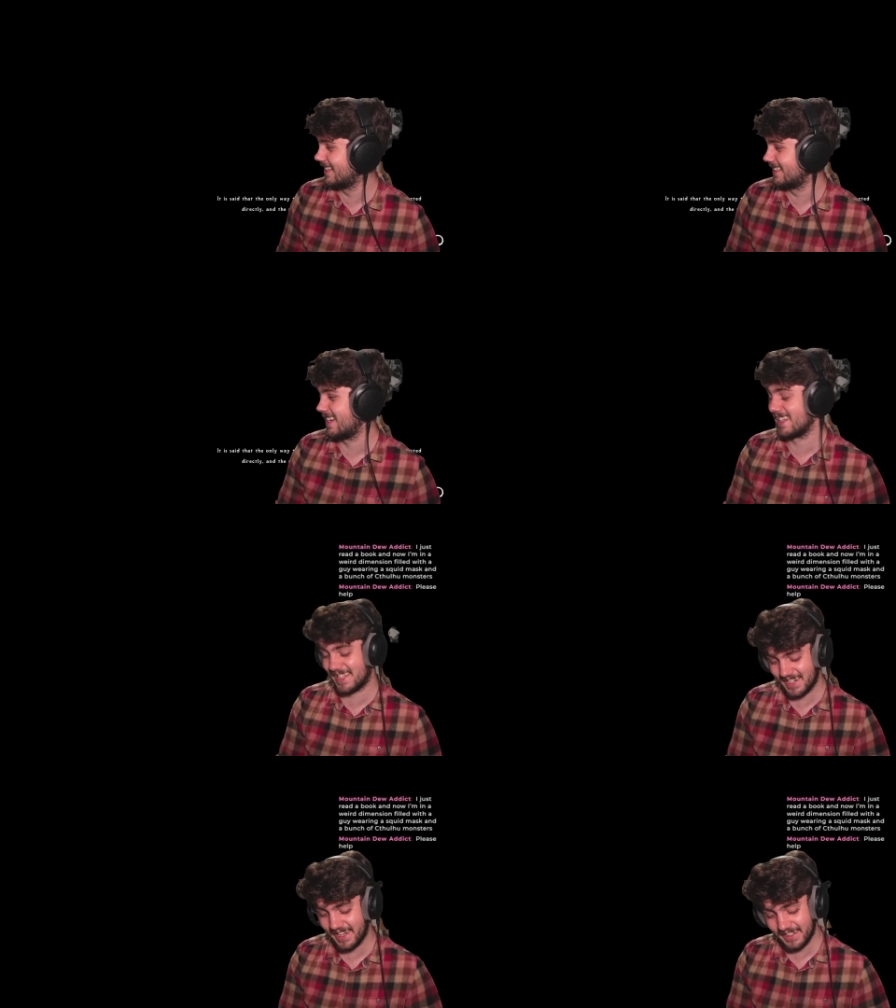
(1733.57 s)
It's,
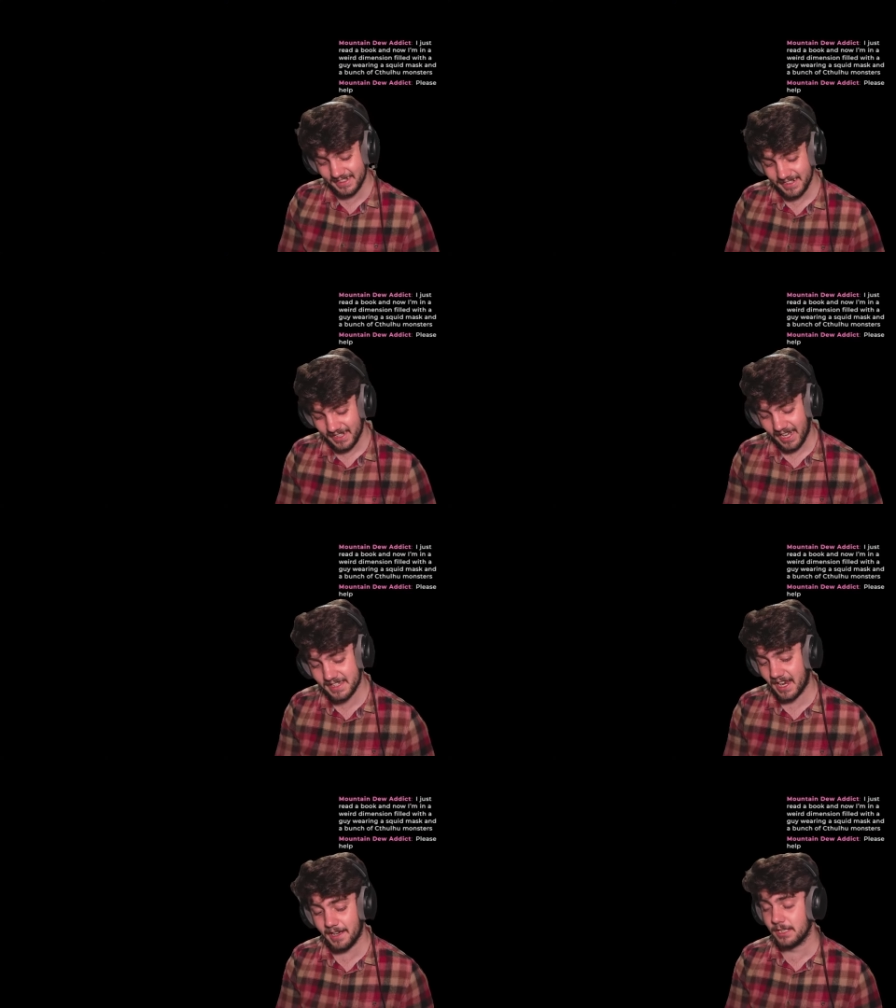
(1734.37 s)
yeah, it's
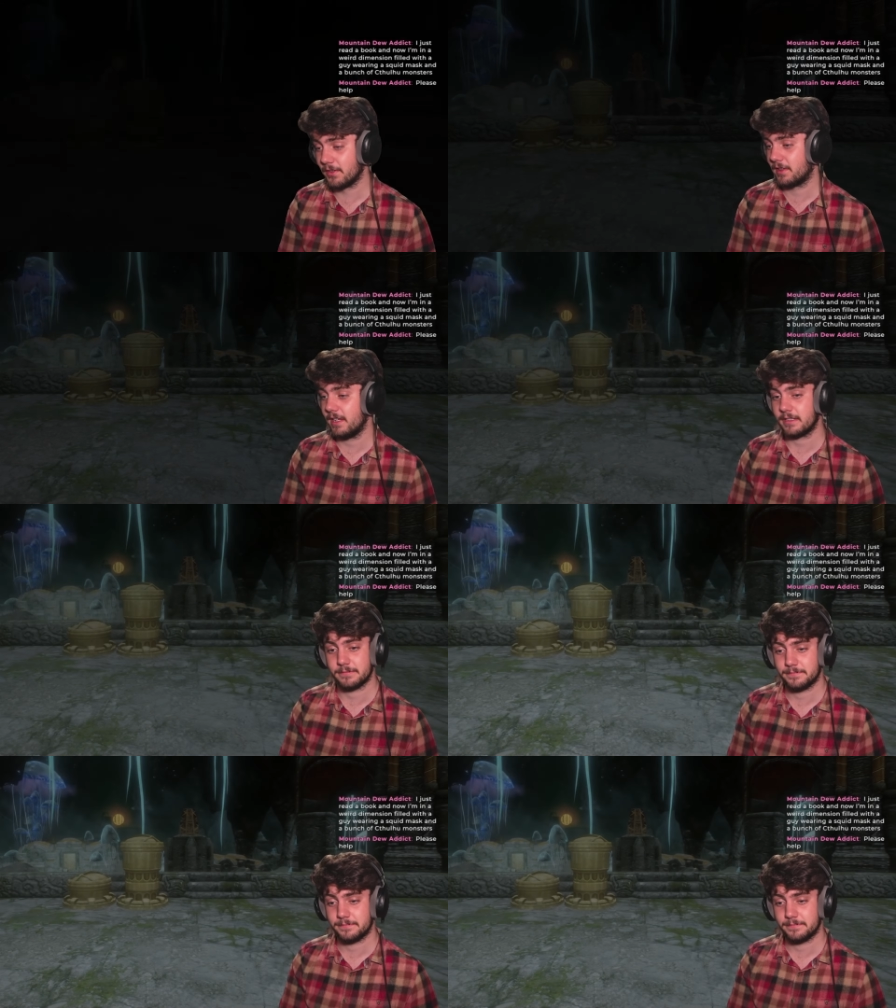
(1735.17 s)
a hell of a thing.